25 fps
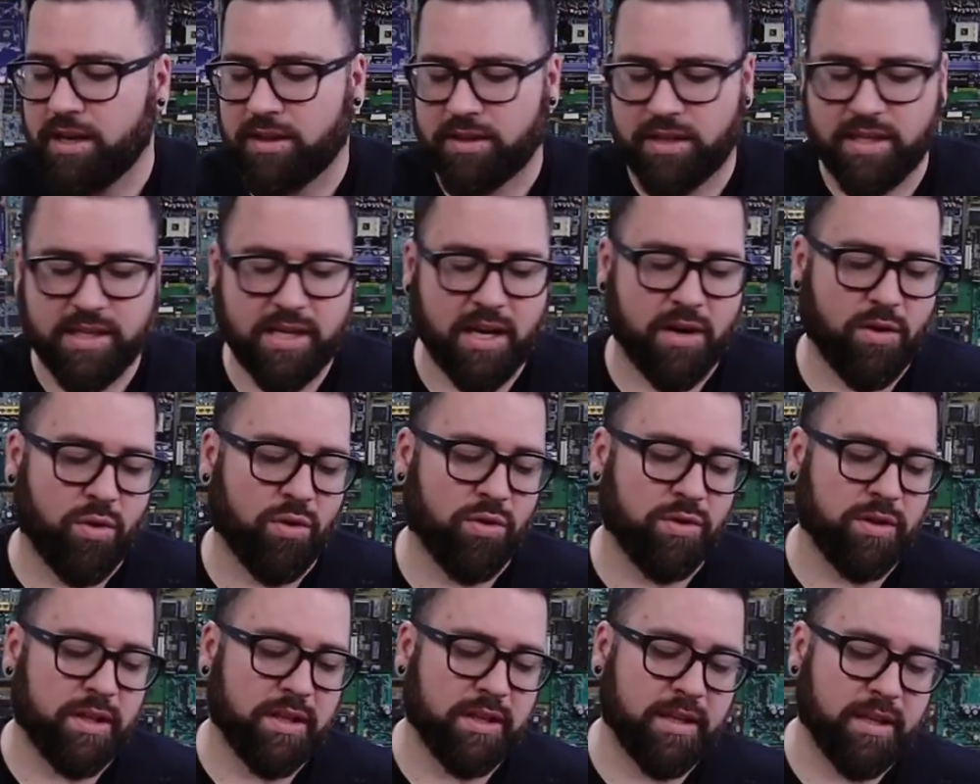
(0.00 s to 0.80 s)
These are
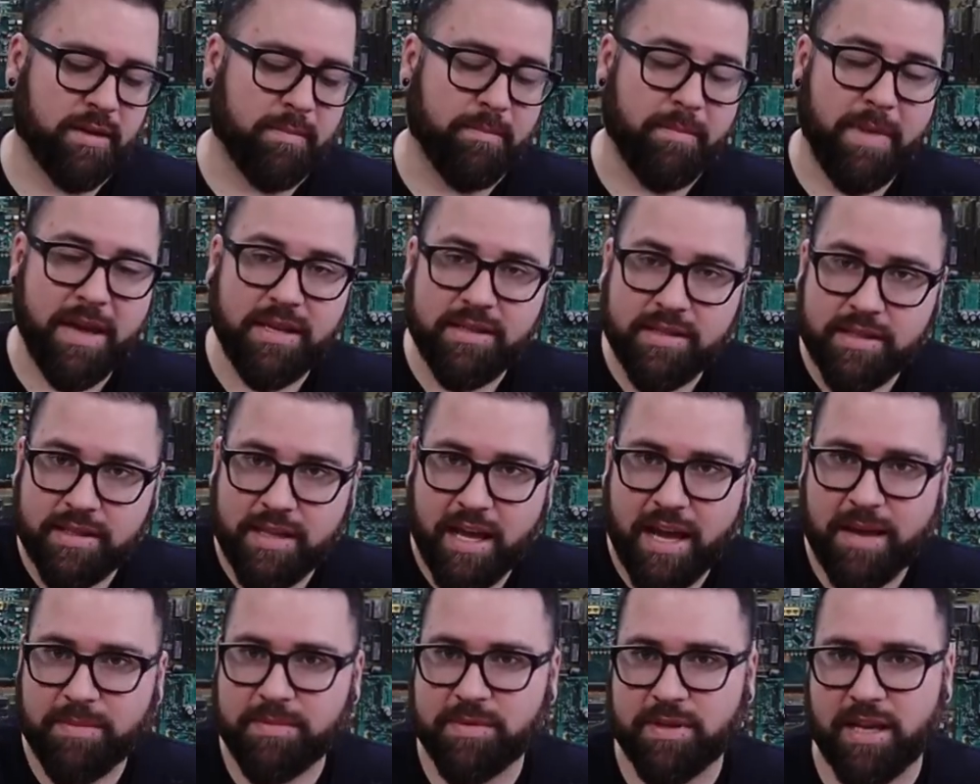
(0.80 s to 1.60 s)
only the main
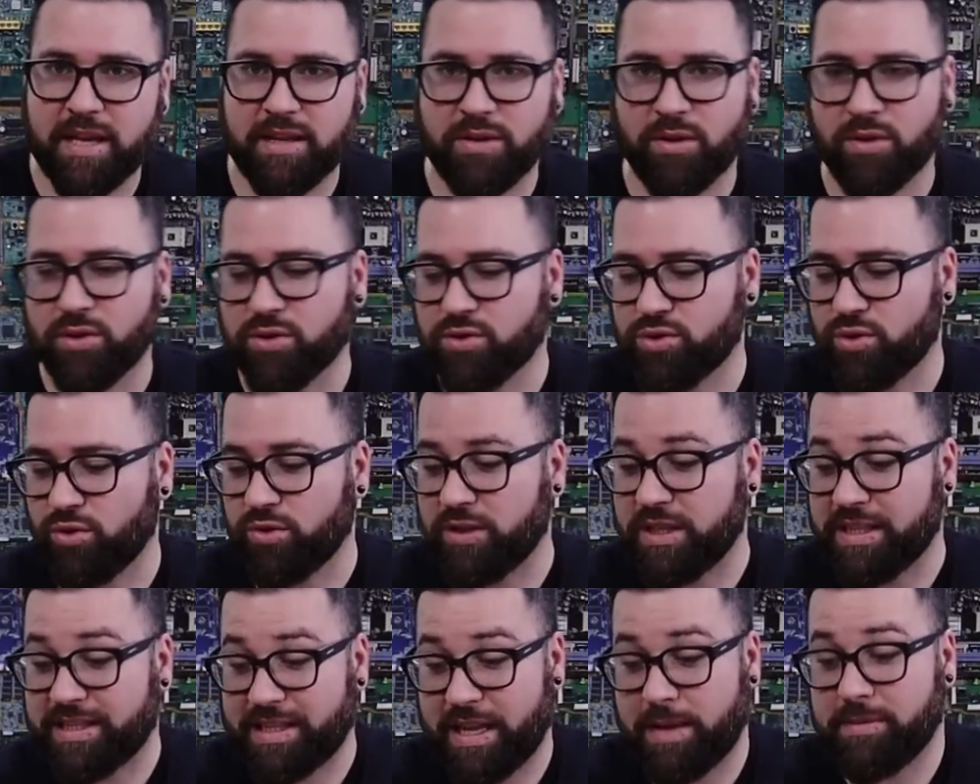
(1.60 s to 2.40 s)
steps and also
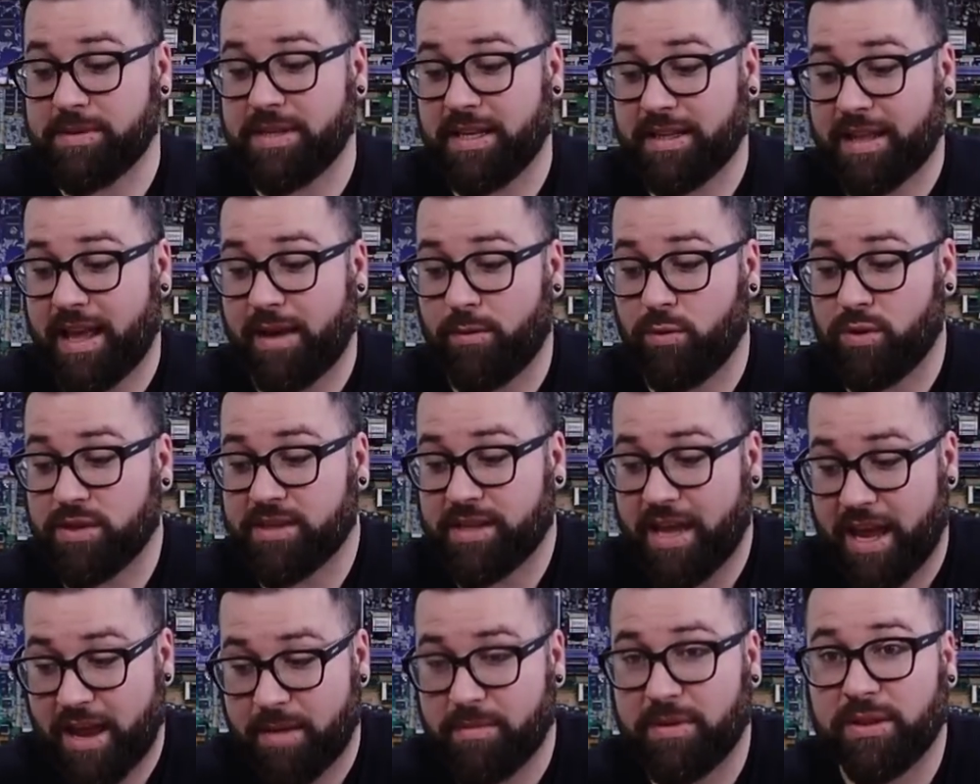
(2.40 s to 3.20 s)
the steps that I
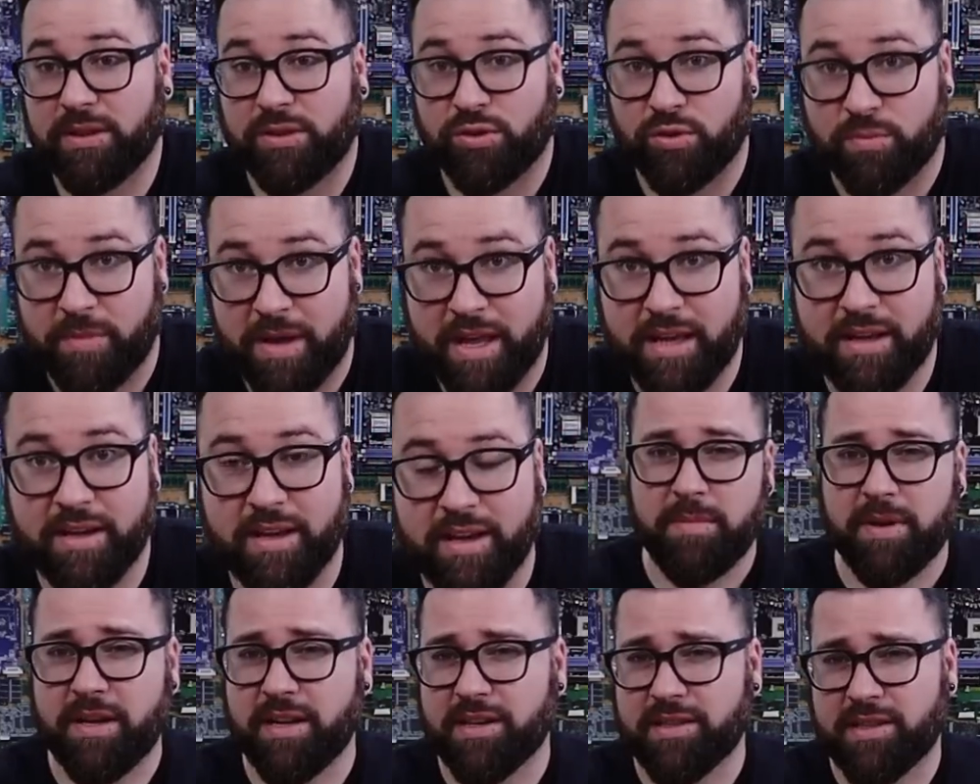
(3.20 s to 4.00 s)
was able to
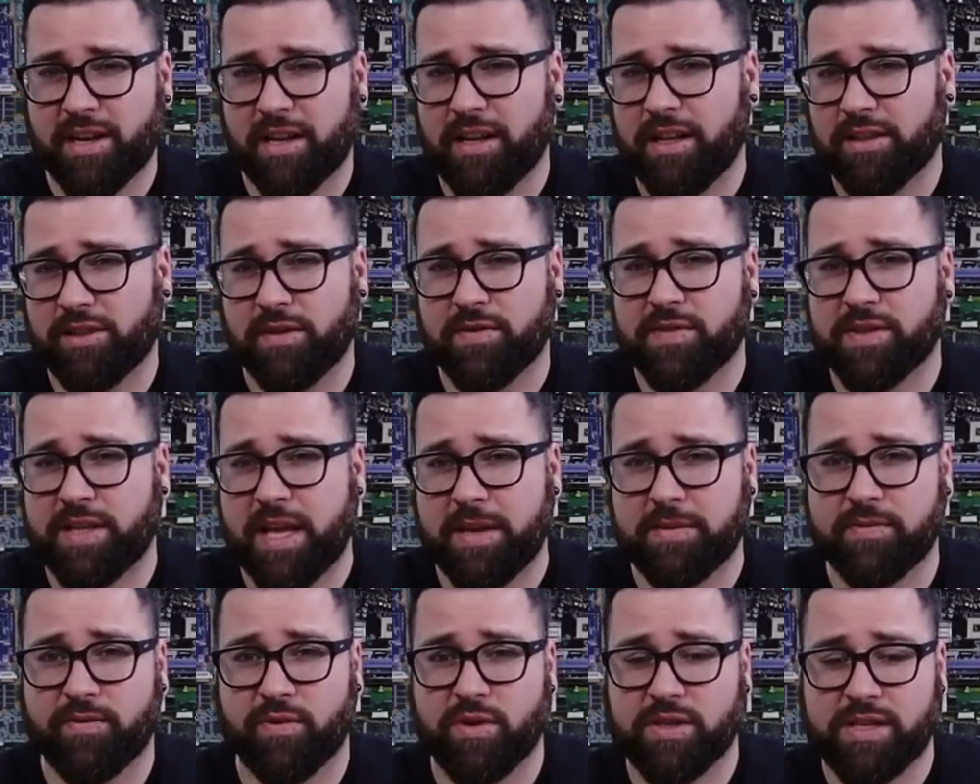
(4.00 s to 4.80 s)
make, because there are a lot of
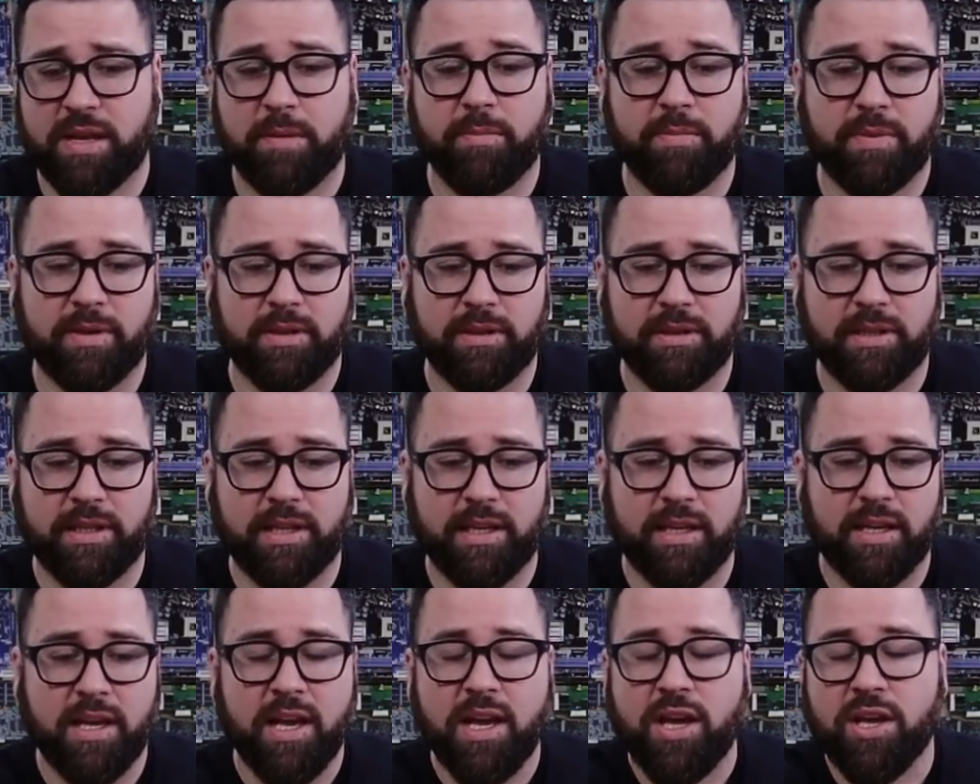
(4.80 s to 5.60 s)
steps, for example
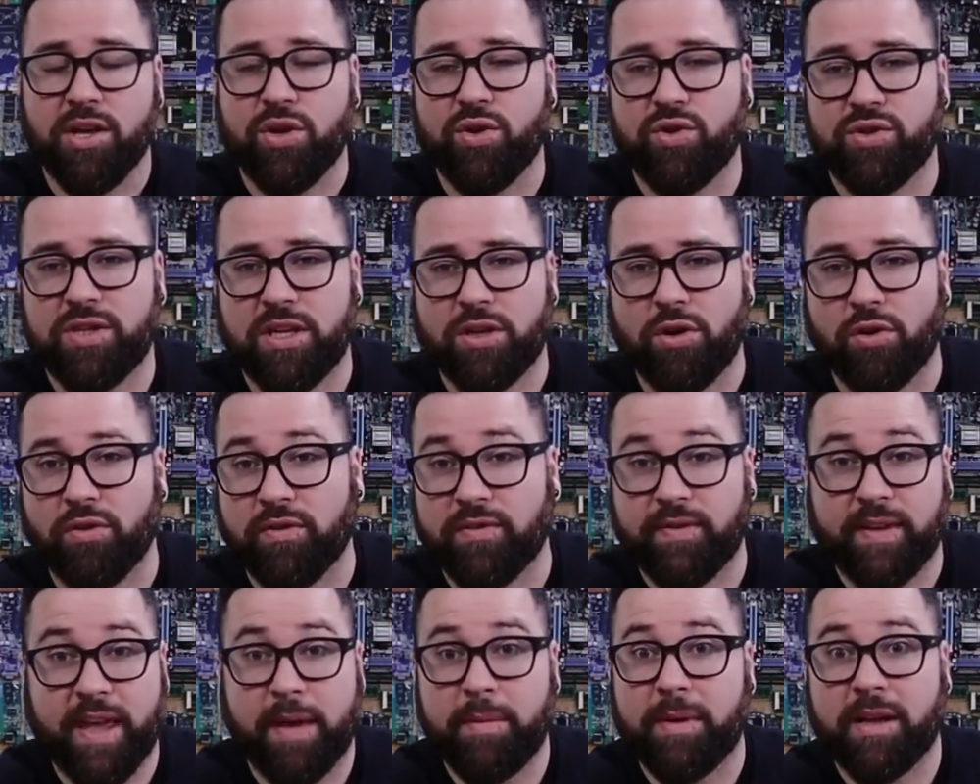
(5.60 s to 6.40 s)
the using
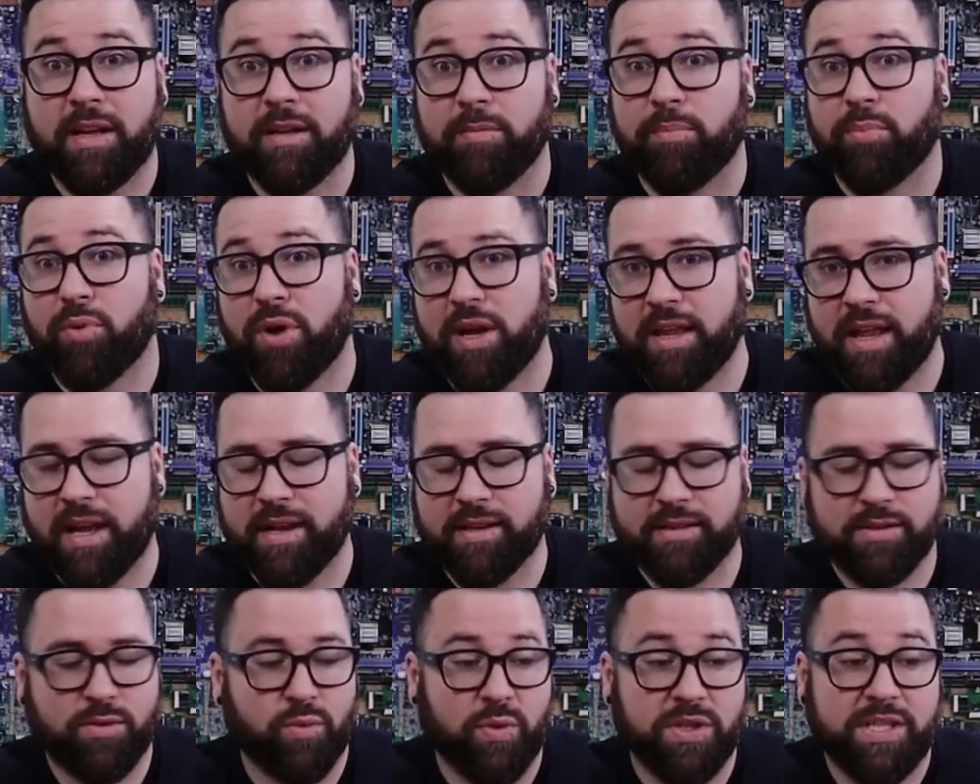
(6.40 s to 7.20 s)
of chemical
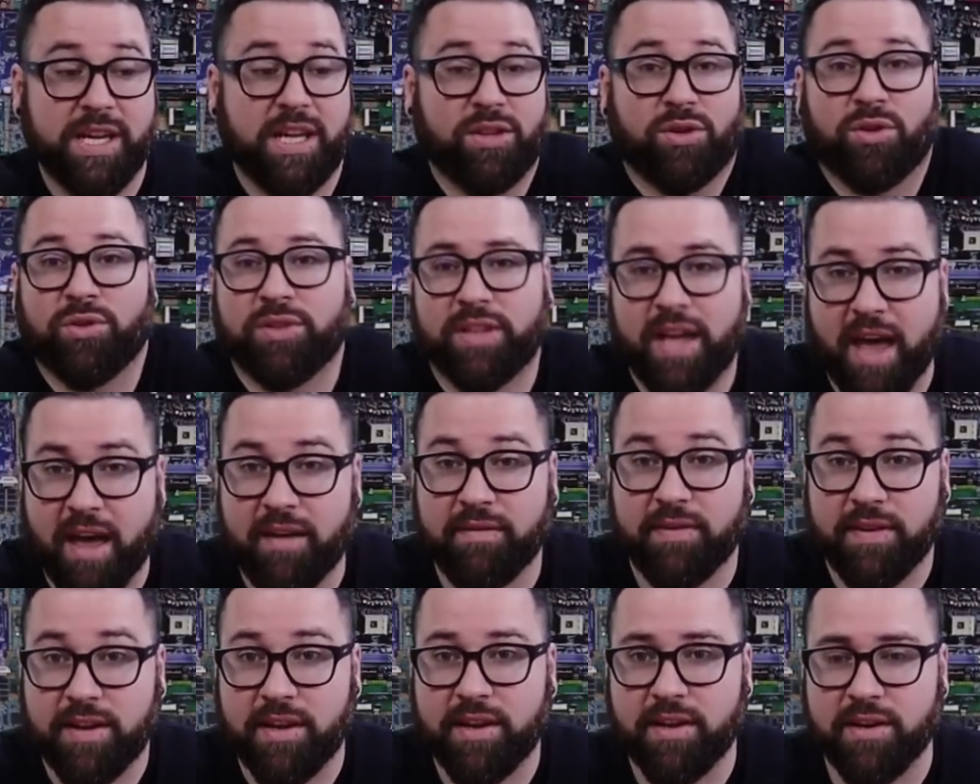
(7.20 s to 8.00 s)
products, which I don't
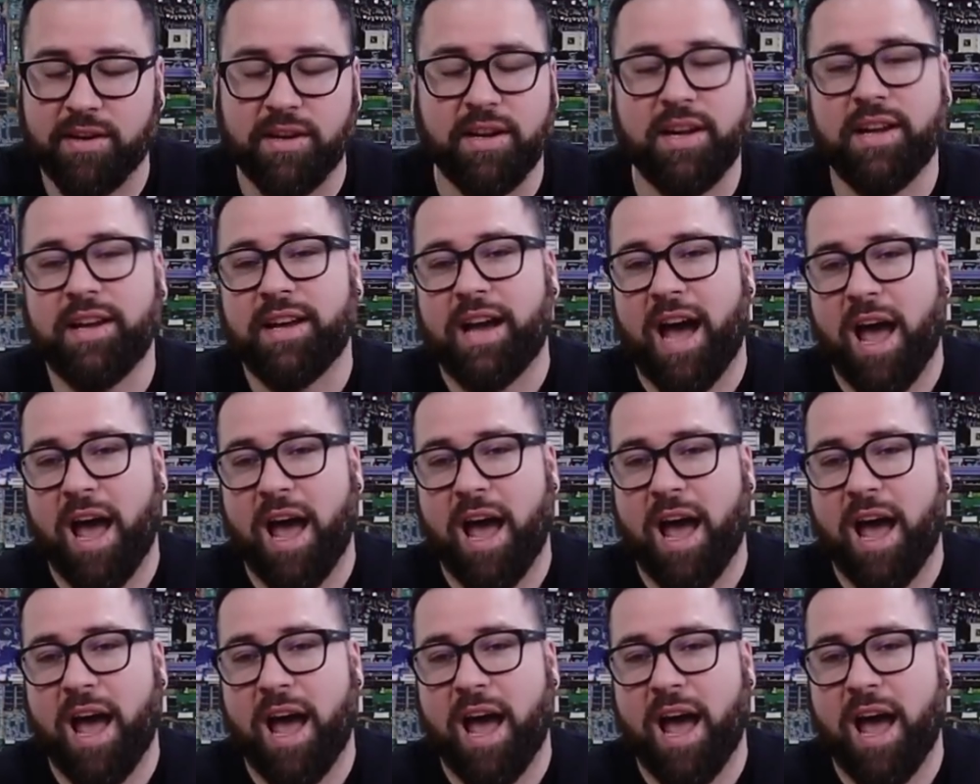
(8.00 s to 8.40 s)
have here.